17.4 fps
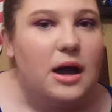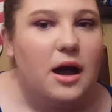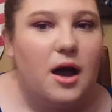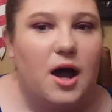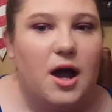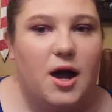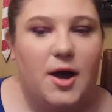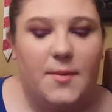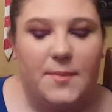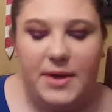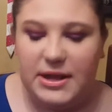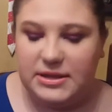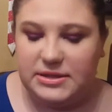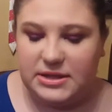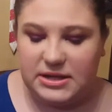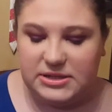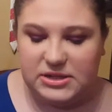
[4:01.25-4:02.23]

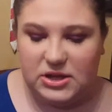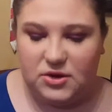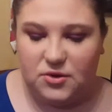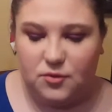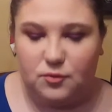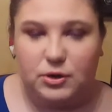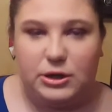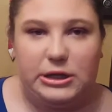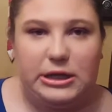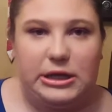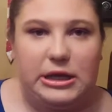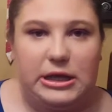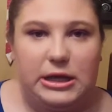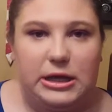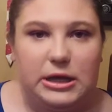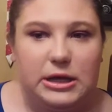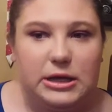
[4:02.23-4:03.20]
It doesn't
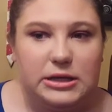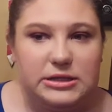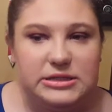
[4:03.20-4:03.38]
really